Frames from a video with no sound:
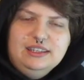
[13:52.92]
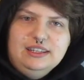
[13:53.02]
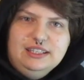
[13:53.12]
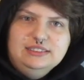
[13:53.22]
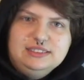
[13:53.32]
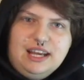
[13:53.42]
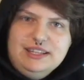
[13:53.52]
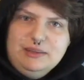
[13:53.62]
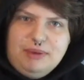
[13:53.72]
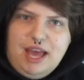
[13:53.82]

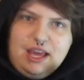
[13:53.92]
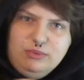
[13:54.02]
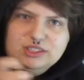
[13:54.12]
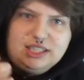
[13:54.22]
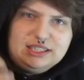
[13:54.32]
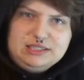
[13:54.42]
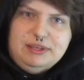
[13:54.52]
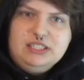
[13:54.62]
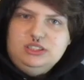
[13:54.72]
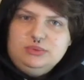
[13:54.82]
inside the bed was like a
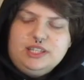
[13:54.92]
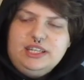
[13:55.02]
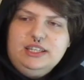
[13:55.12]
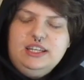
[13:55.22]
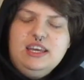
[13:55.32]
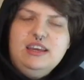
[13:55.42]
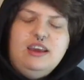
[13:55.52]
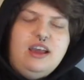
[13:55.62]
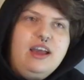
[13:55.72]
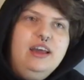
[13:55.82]
space to read.
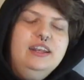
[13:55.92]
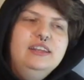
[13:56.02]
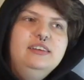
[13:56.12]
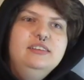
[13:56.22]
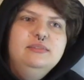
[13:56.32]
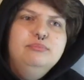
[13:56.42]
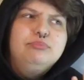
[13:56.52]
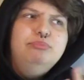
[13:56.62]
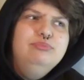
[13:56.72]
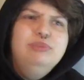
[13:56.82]
And
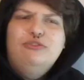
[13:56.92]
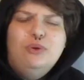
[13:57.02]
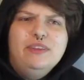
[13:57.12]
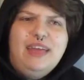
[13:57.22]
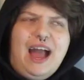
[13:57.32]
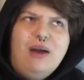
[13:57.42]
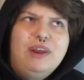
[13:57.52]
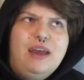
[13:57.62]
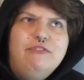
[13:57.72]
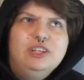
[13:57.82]
before that,
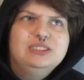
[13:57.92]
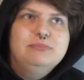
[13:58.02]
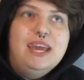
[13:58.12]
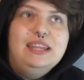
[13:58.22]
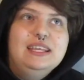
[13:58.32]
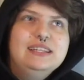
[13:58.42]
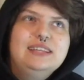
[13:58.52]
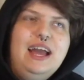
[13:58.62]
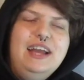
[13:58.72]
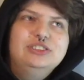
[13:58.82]
when I first made this,
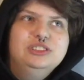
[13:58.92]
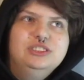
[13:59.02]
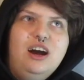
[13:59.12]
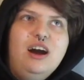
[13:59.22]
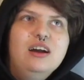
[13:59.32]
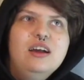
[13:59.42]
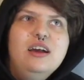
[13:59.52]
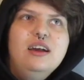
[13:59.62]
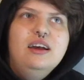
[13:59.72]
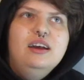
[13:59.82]
I actually saw
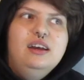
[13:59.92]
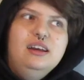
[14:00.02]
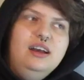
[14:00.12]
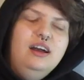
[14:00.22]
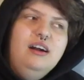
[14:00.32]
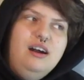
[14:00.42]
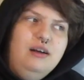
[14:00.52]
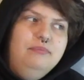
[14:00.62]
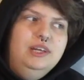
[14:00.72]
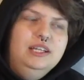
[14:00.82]

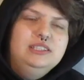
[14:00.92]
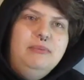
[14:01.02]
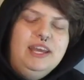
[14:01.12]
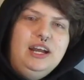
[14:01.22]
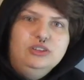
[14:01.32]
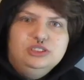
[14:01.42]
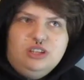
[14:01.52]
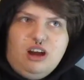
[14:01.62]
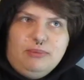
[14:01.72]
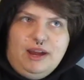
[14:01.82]
somebody else
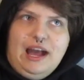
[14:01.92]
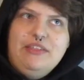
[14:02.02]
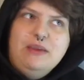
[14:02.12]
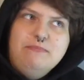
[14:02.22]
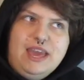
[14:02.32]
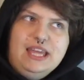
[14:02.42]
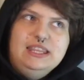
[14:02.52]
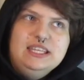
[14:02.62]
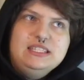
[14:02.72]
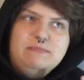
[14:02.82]
talk about how they
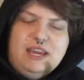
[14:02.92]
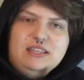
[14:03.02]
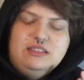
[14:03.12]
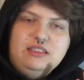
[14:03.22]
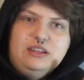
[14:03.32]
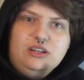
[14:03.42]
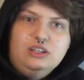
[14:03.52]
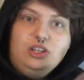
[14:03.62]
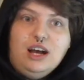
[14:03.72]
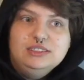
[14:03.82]
made this space in
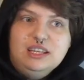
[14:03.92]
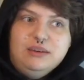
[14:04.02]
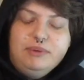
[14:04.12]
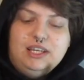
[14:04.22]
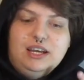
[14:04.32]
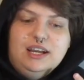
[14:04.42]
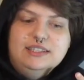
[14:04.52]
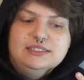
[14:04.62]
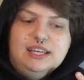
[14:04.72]
their closet because